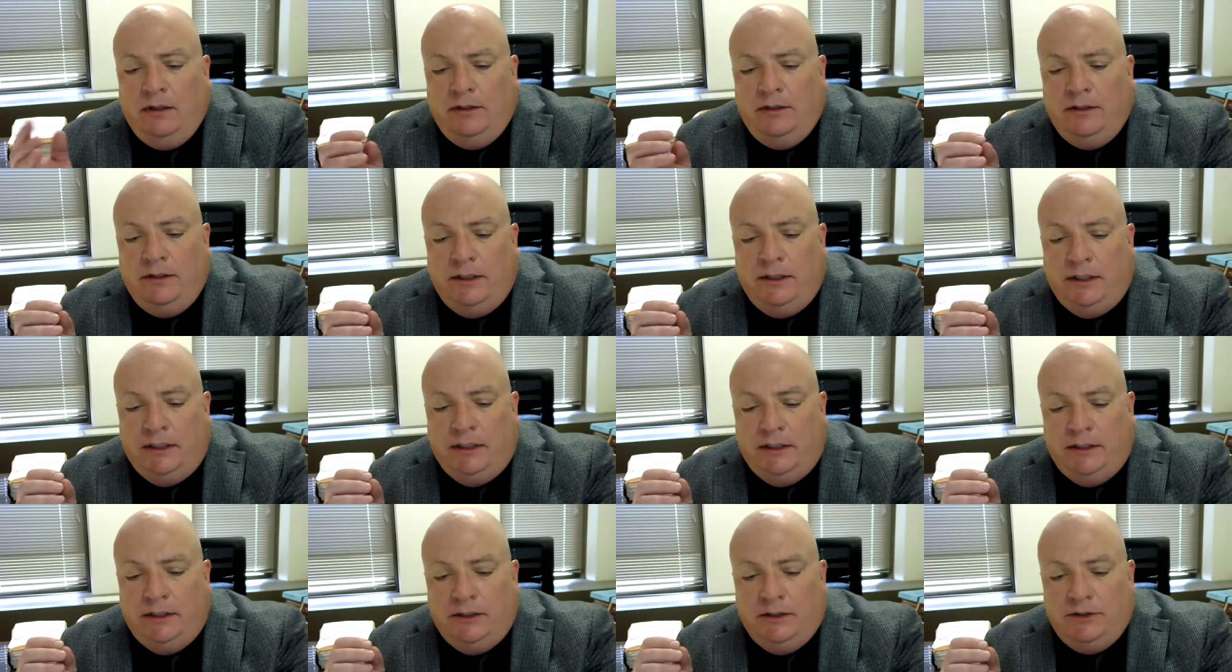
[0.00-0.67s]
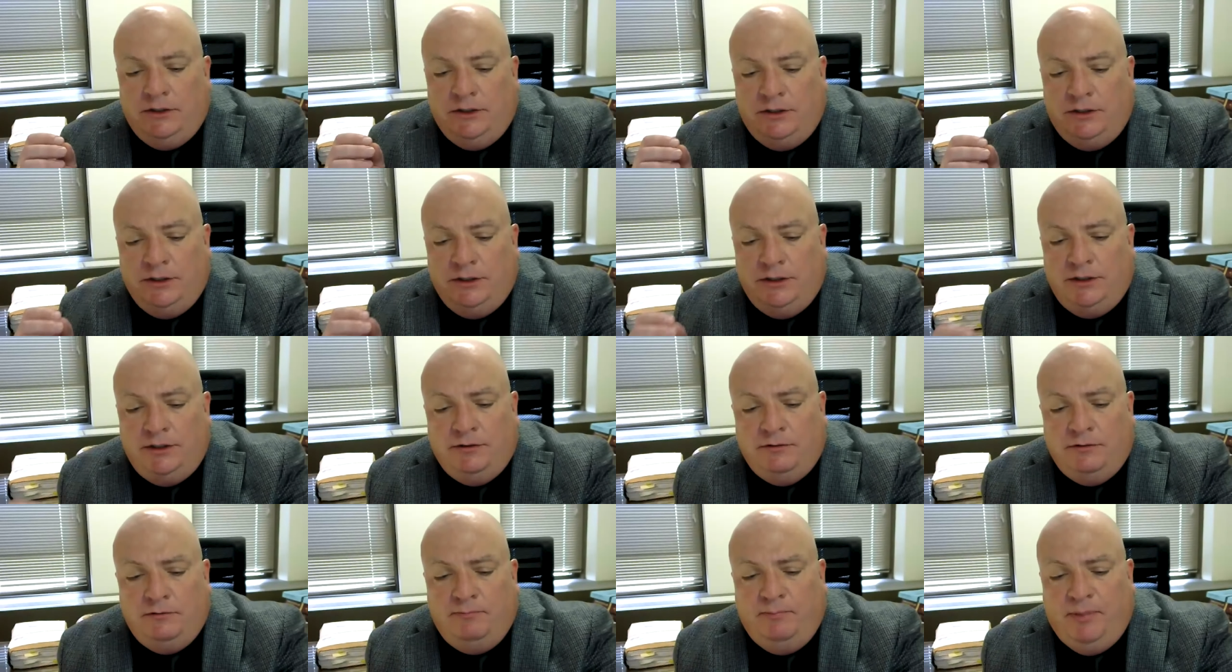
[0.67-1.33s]
the
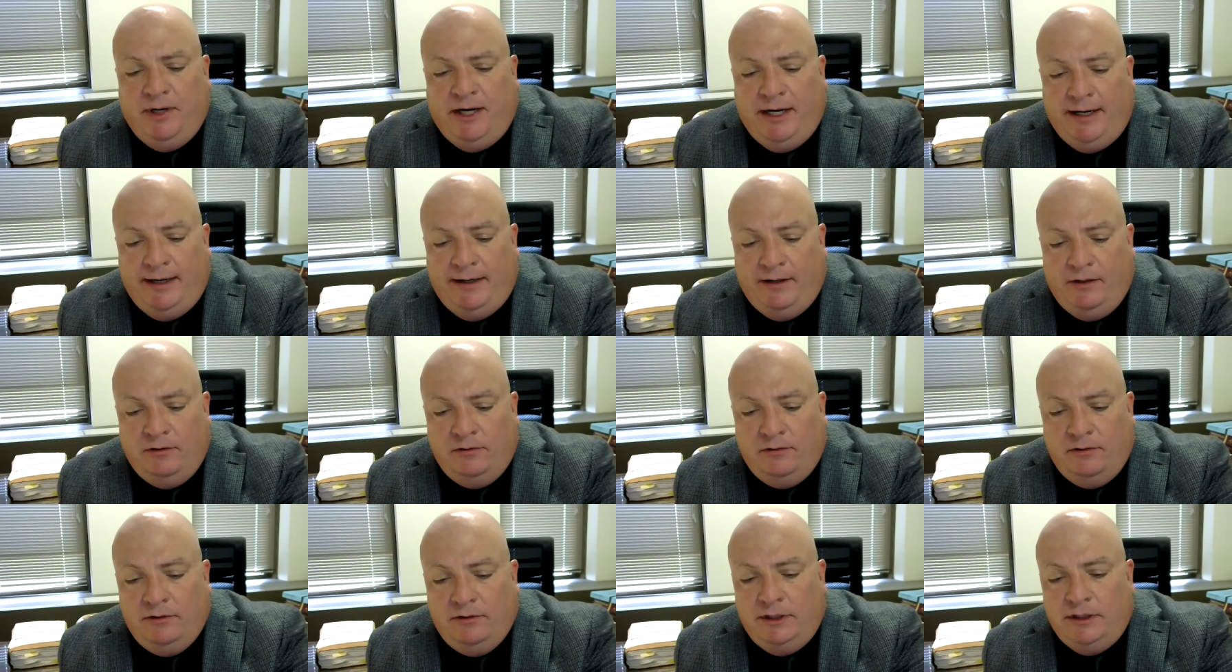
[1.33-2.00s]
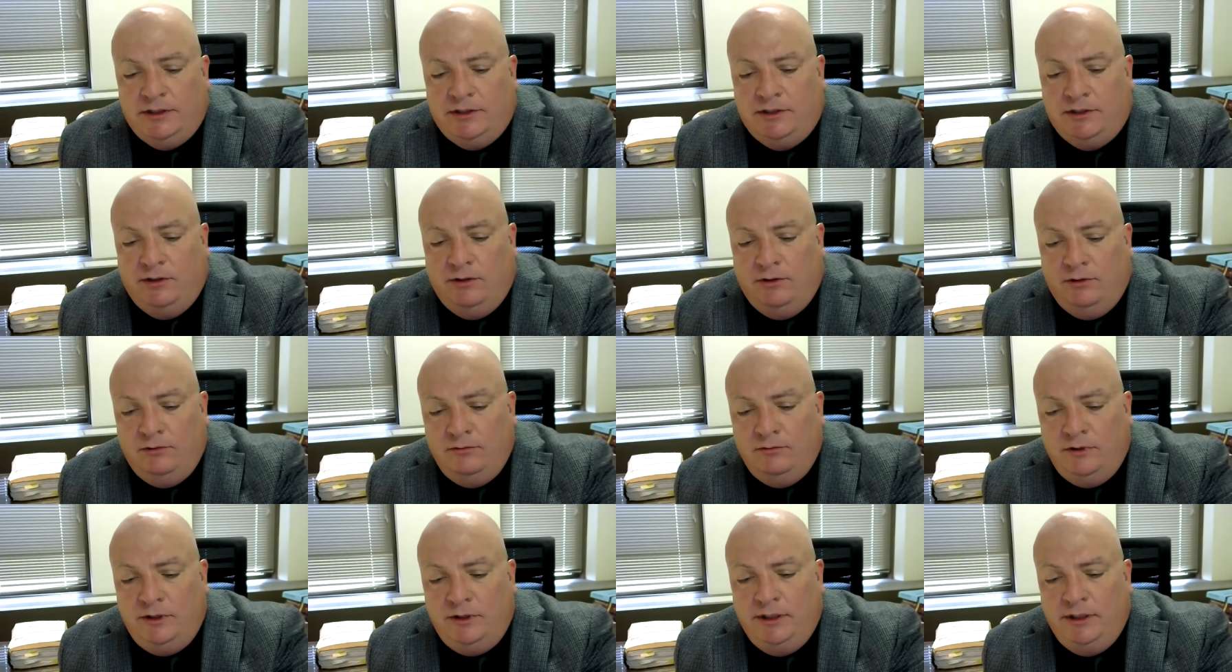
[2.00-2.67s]
judicial power is
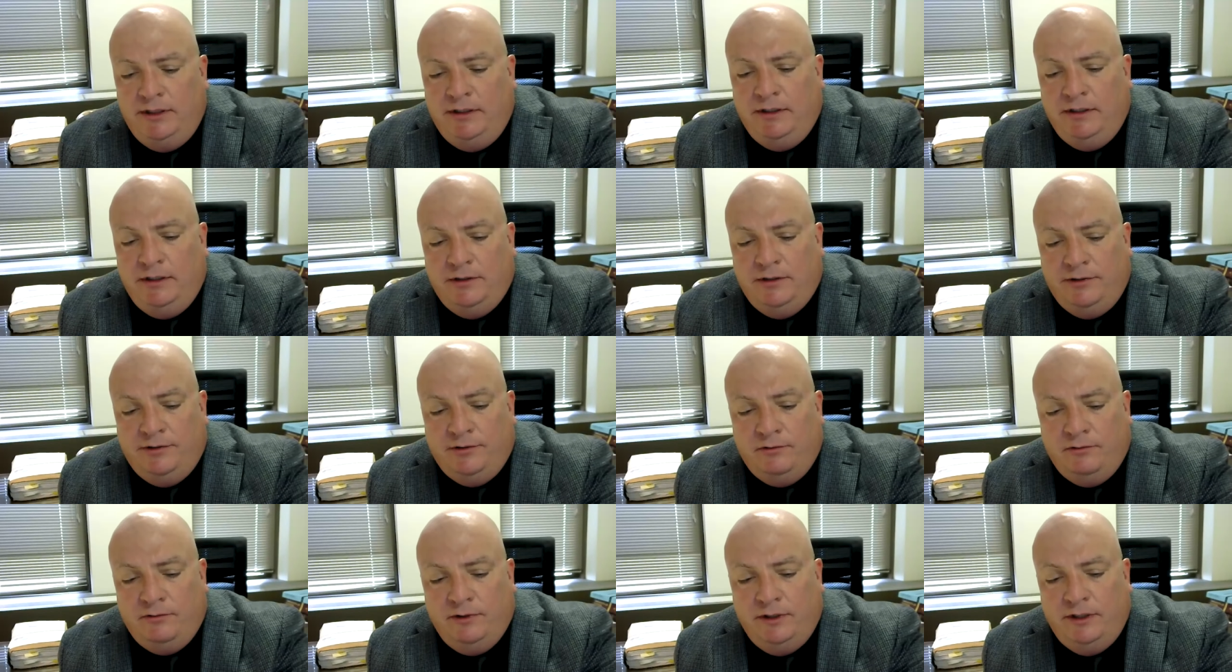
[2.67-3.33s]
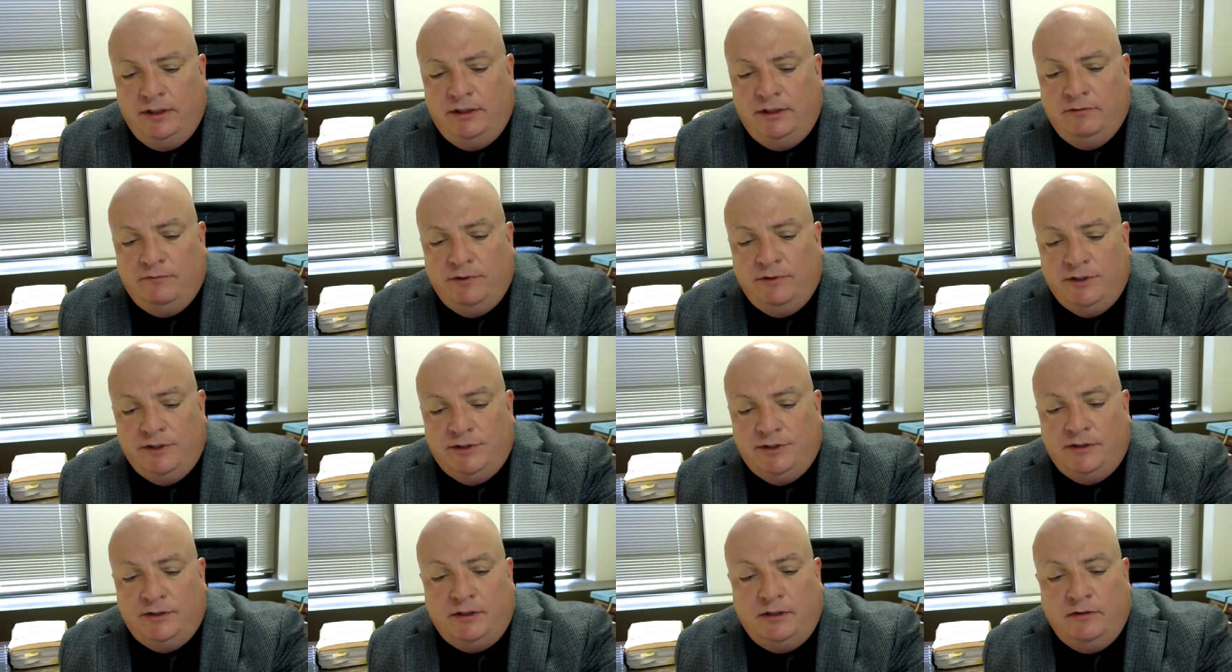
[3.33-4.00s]
only the authority to
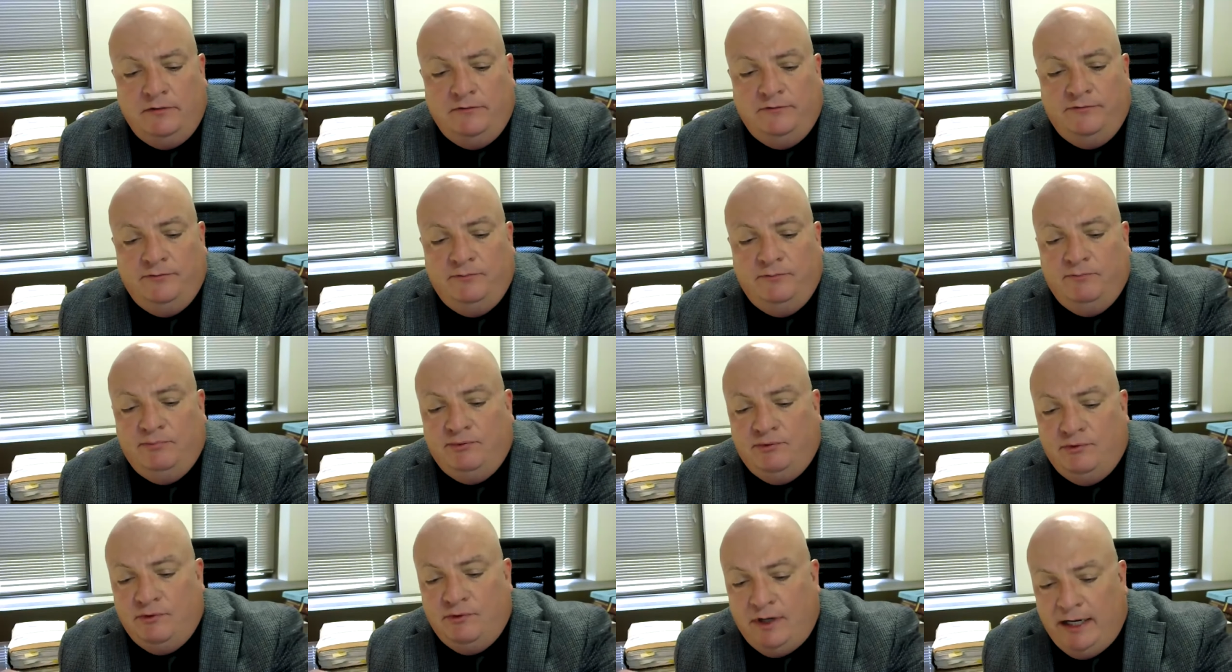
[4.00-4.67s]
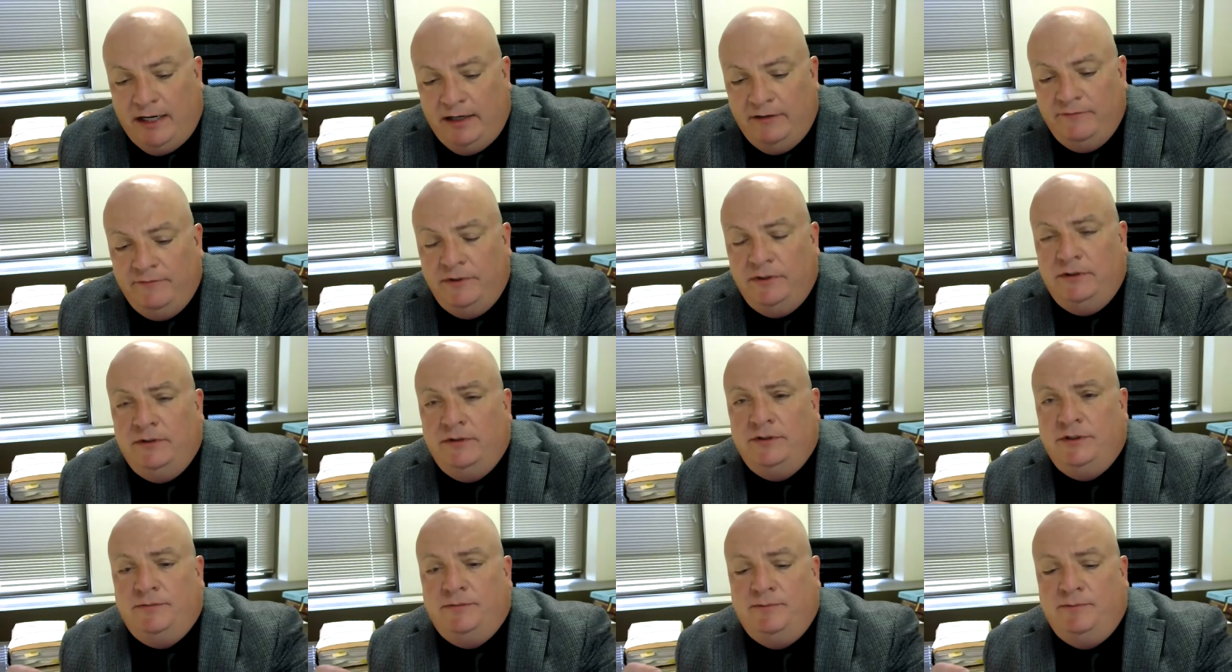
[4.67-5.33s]
resolve private
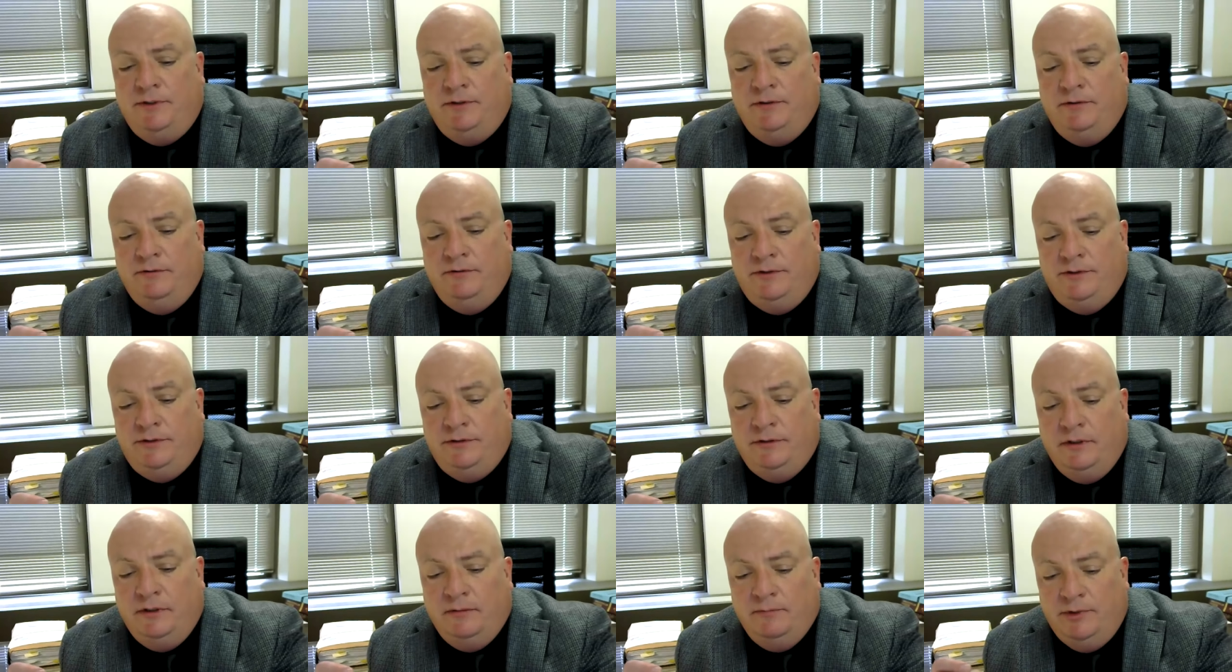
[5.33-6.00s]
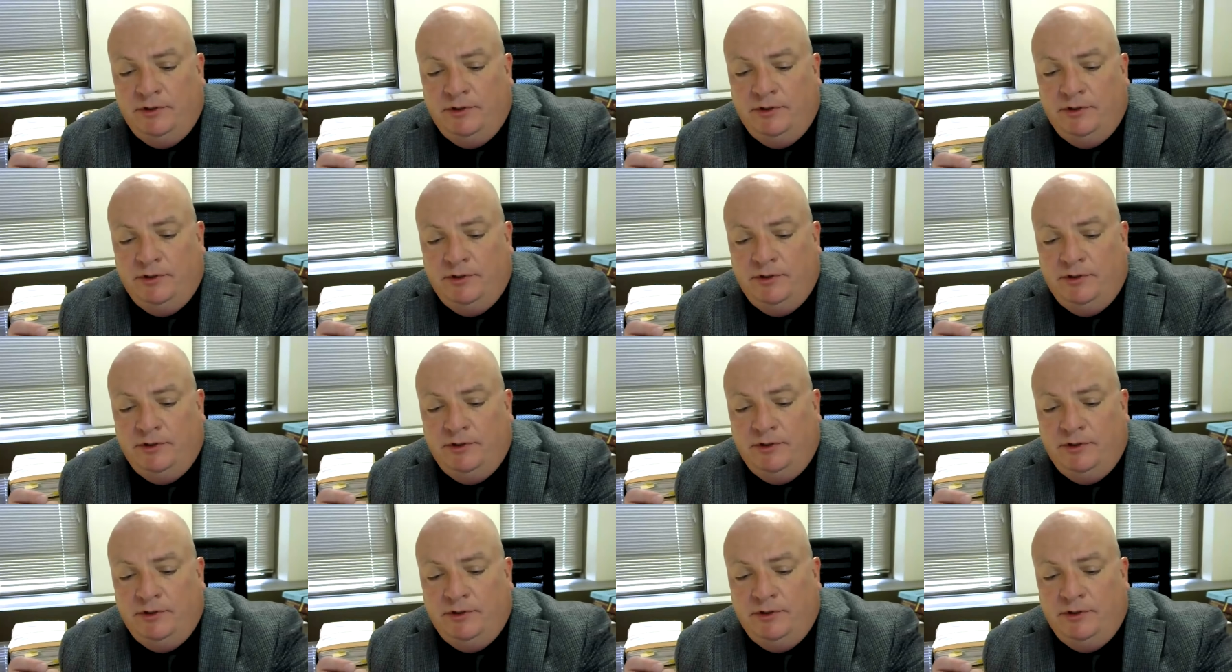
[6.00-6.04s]
disputes